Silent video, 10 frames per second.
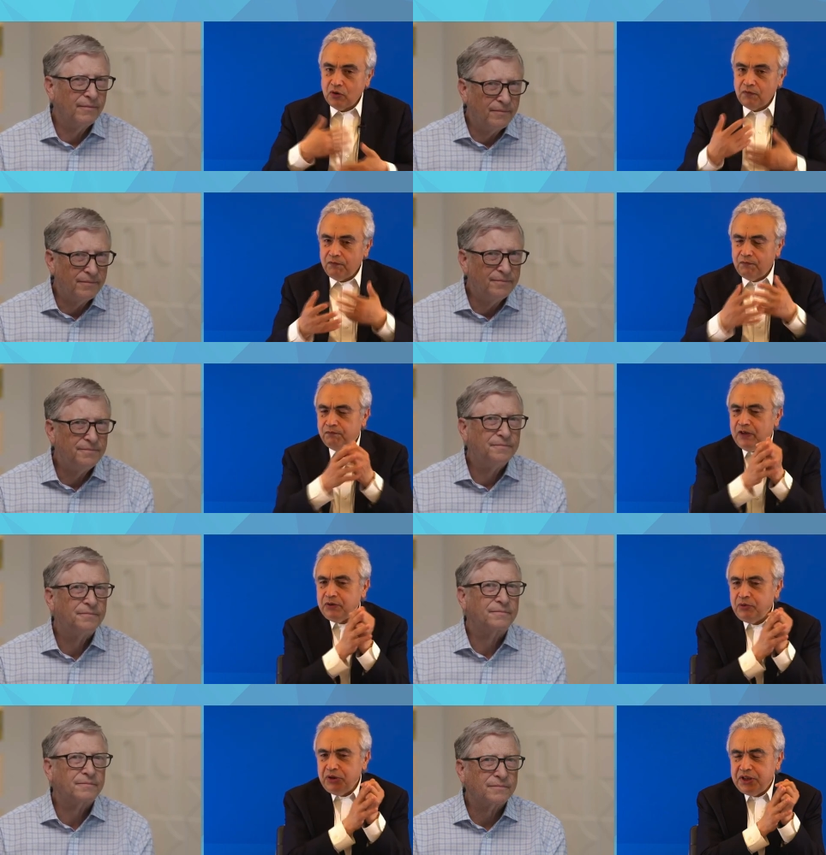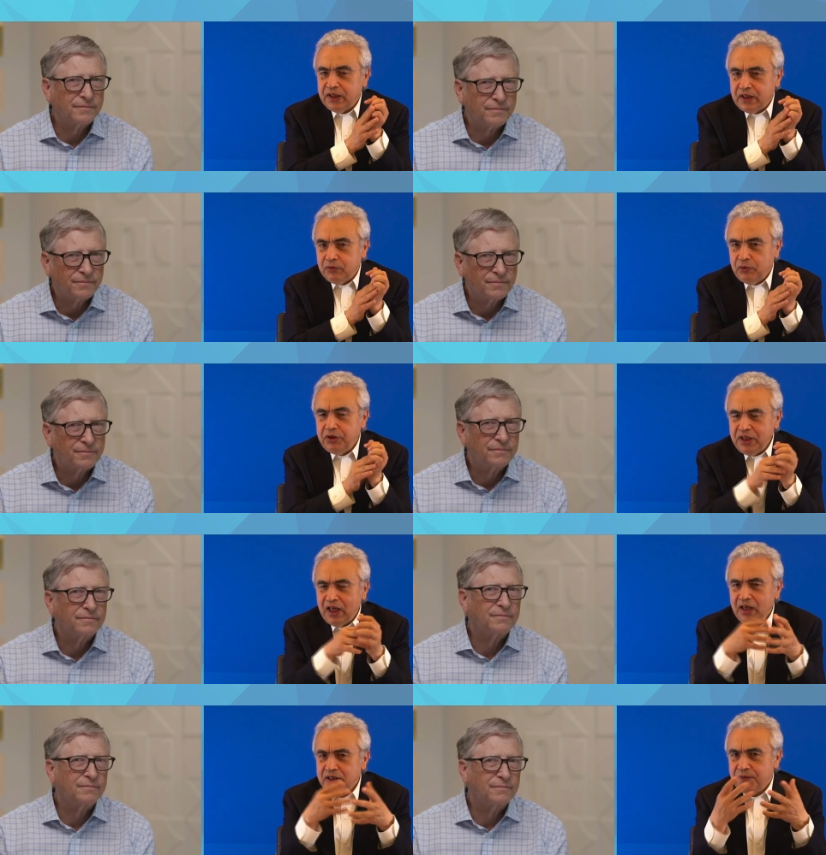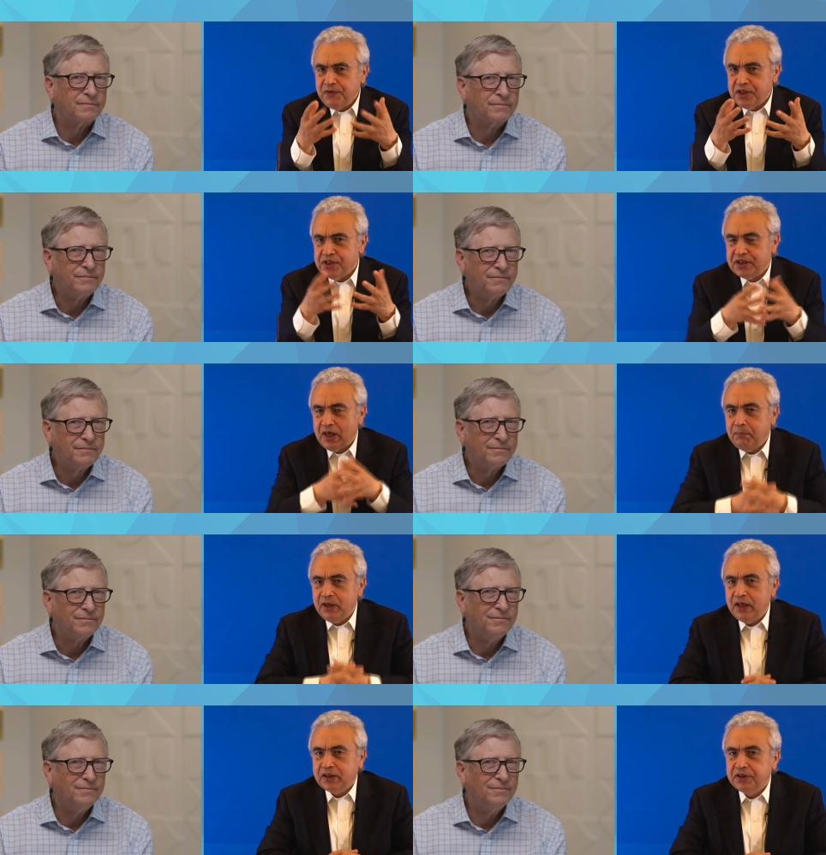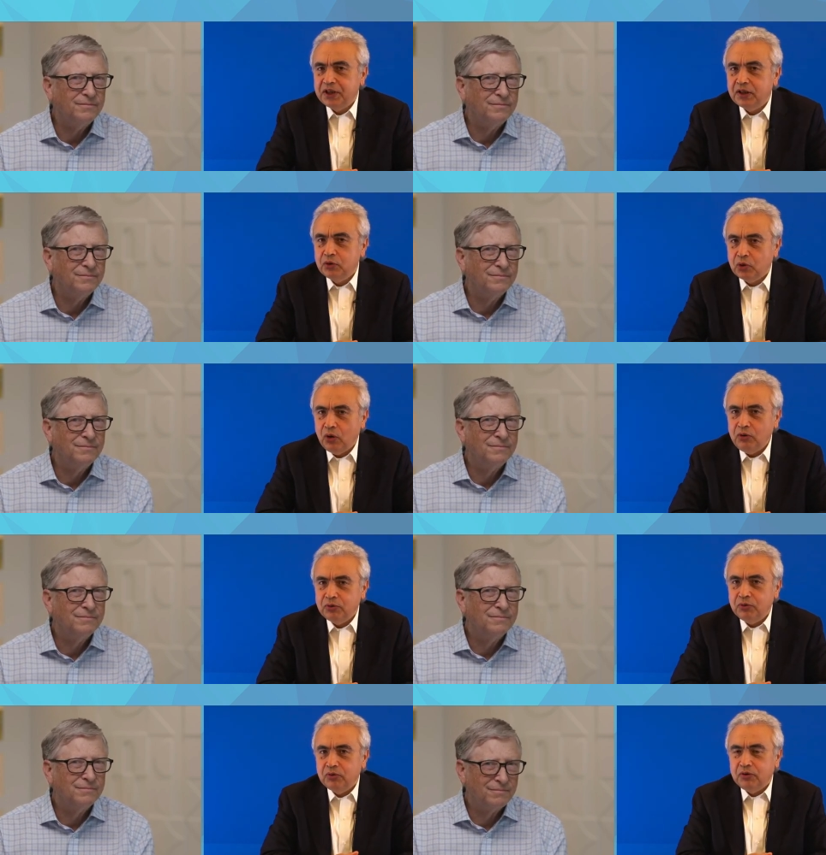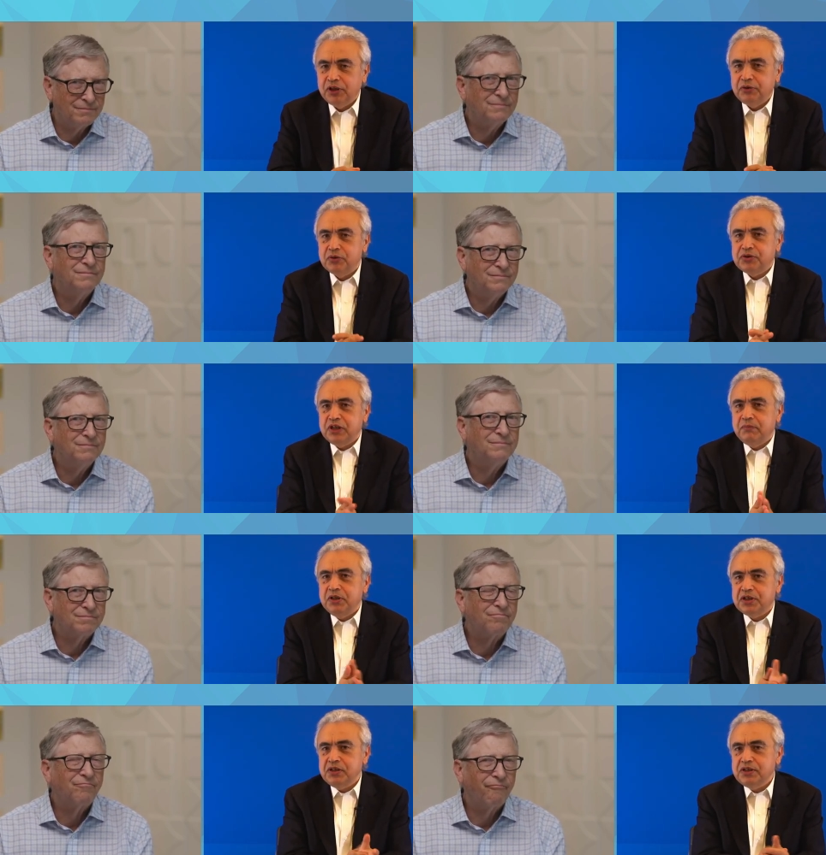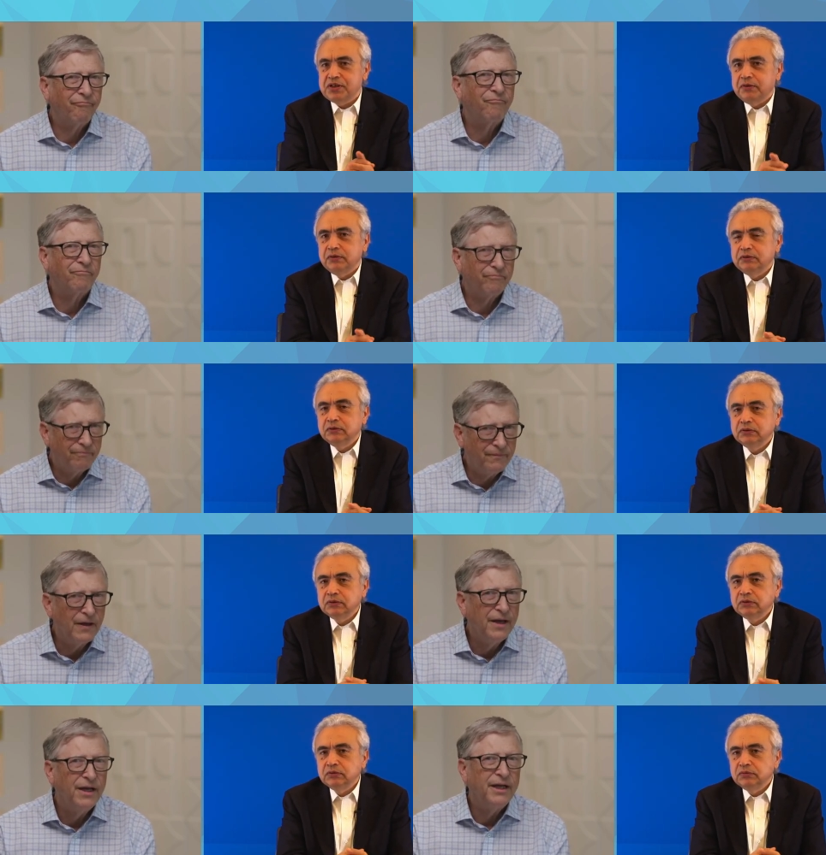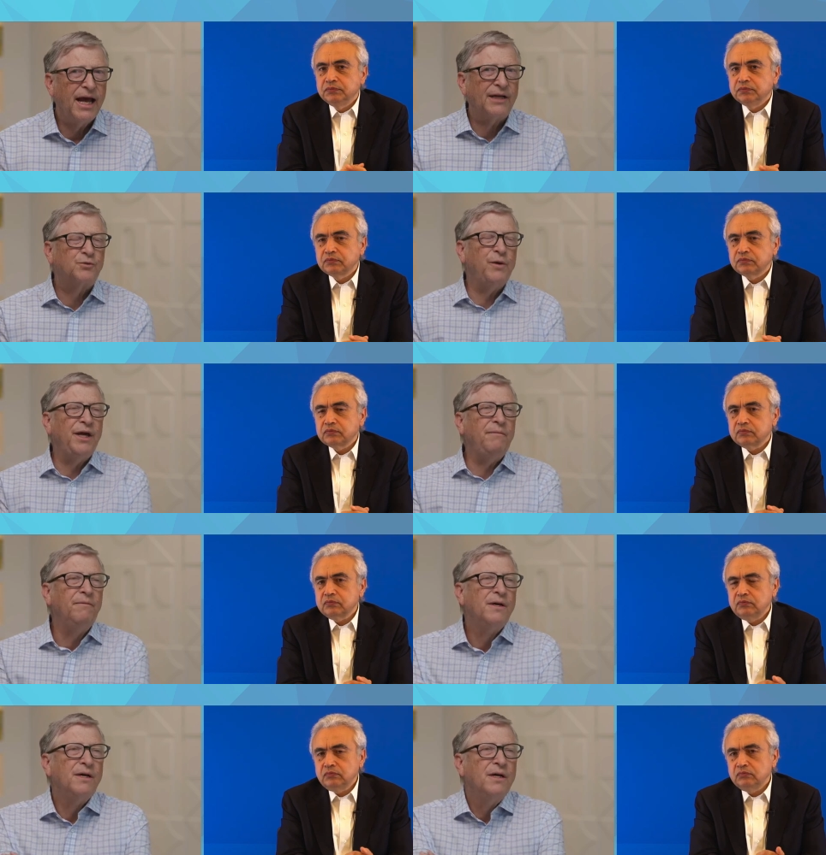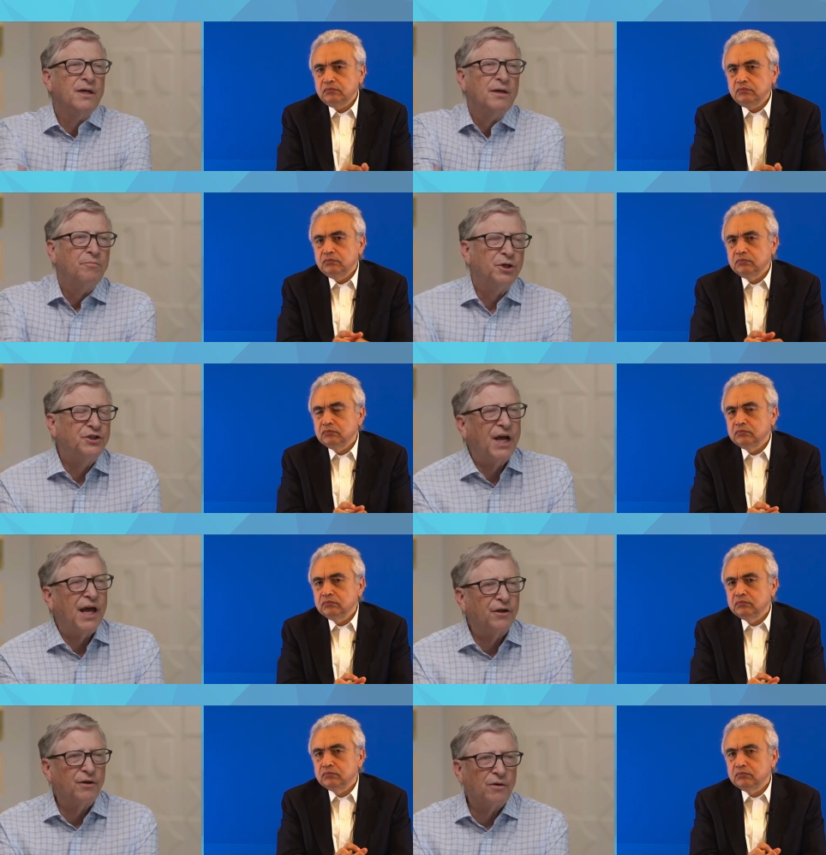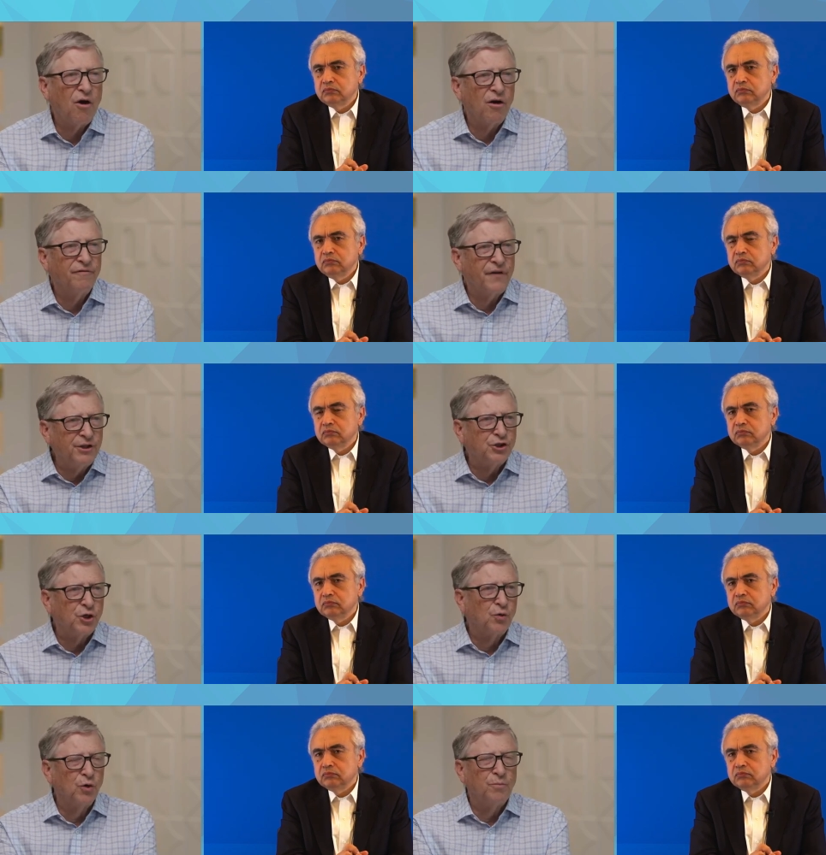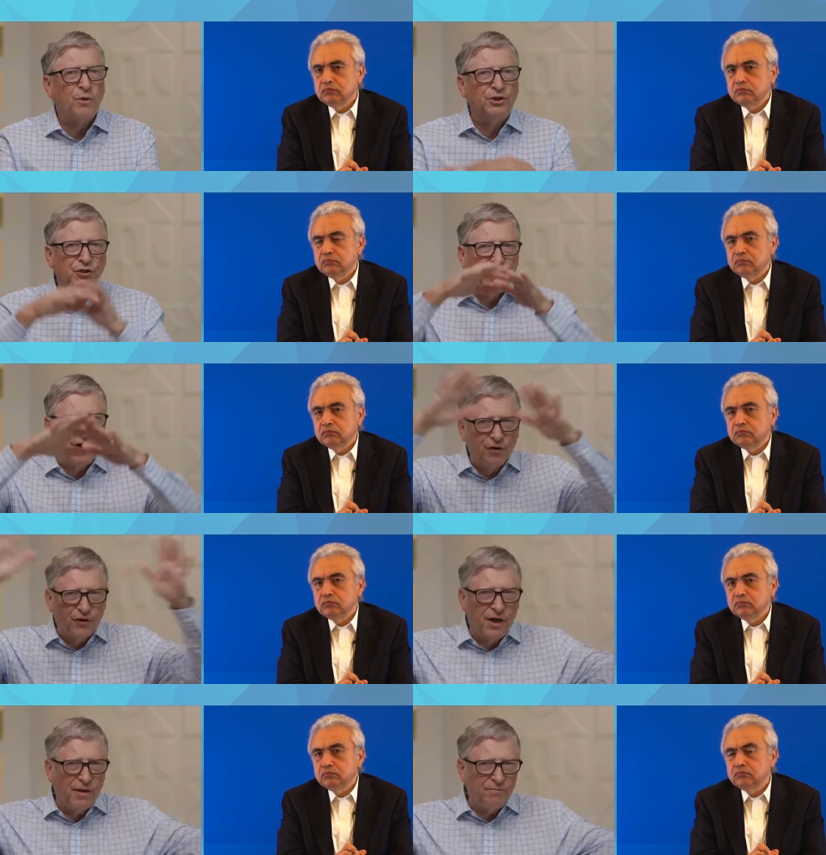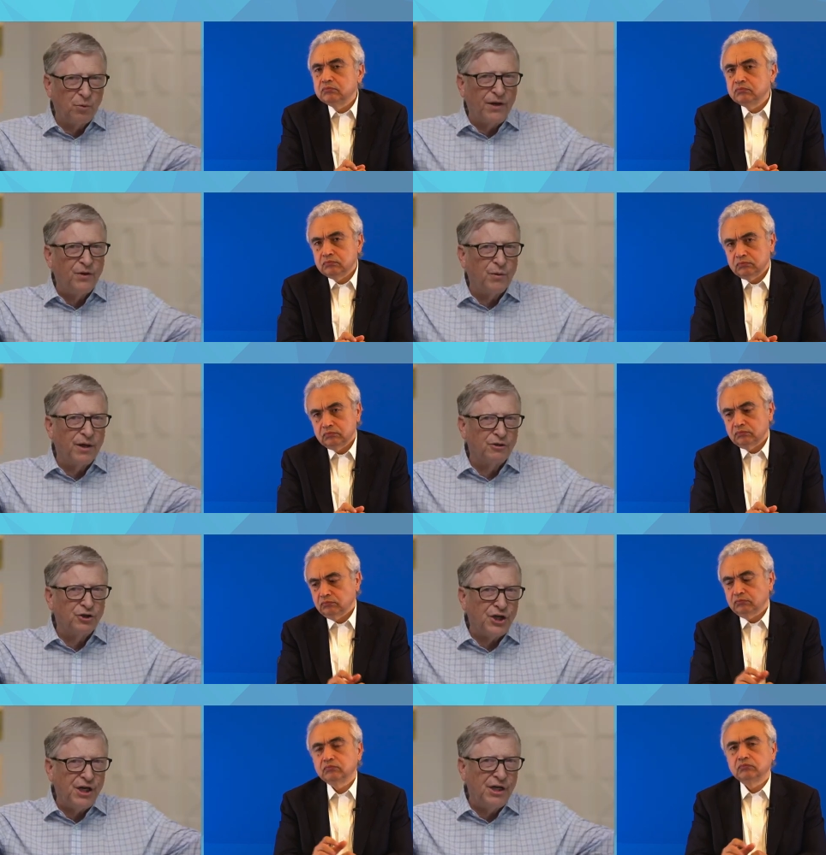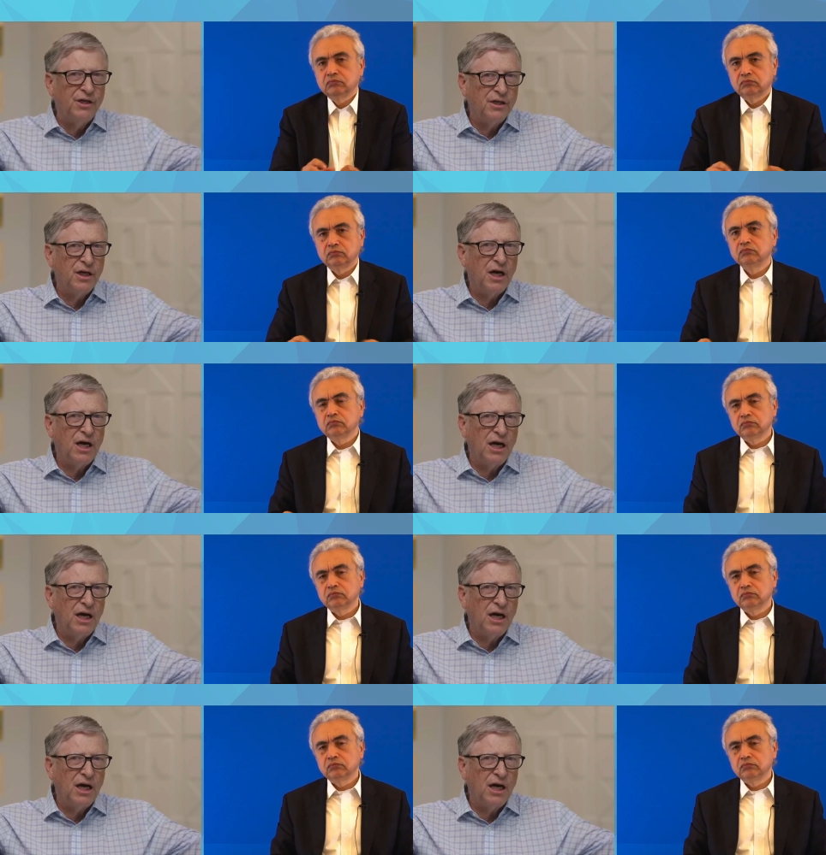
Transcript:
Speaker 1: what do you think? Do you think energy efficiency can play a critical role to reduce the emissions?
Speaker 2: Yeah, as we put together our venture group, which is under the Breakthrough Energy uh,